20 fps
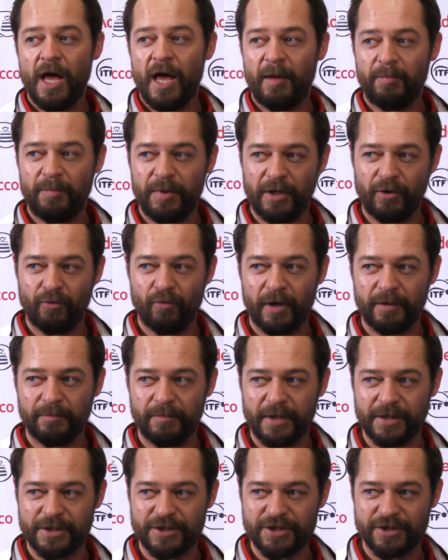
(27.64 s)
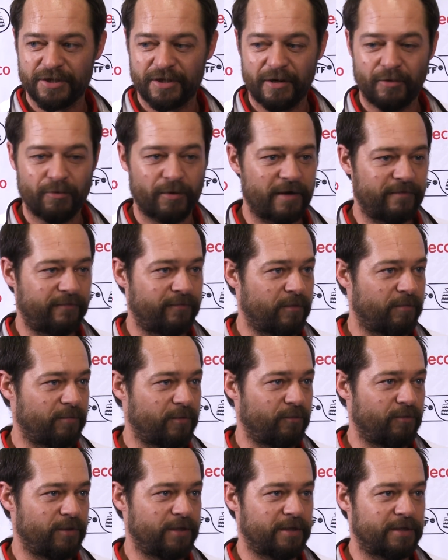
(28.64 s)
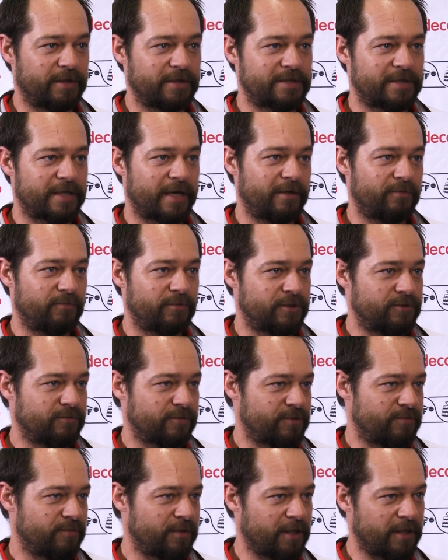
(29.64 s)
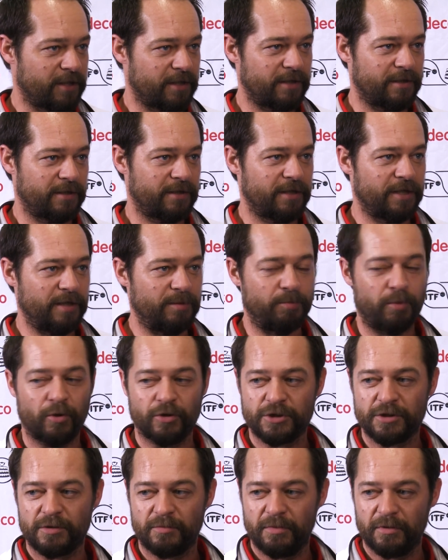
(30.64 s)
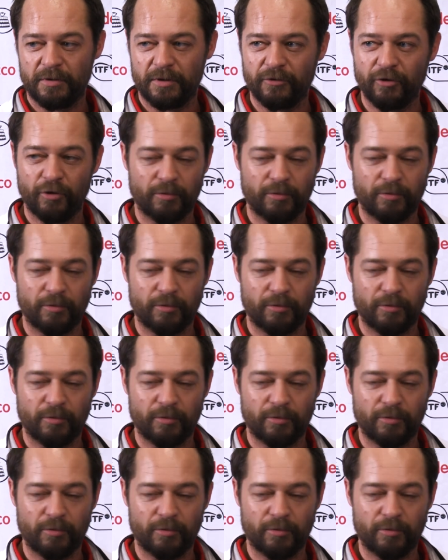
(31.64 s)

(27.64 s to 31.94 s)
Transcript: and being one match away from winning this tie, which was really impossible.